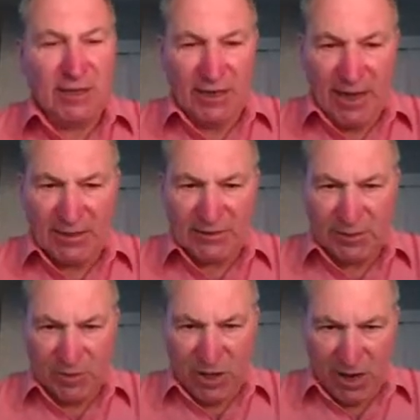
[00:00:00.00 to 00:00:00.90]
It had
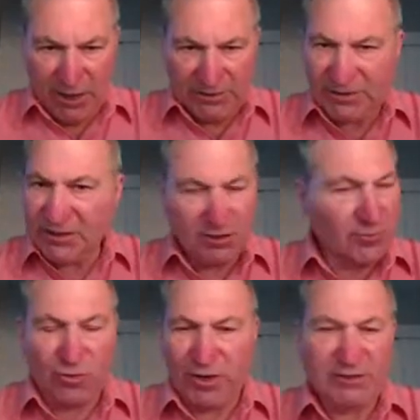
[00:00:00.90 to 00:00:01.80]
some of the highest
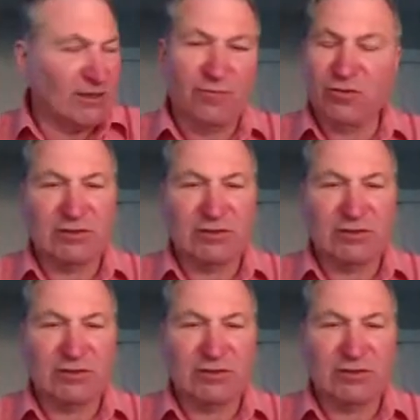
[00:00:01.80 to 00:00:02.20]
helium grades ever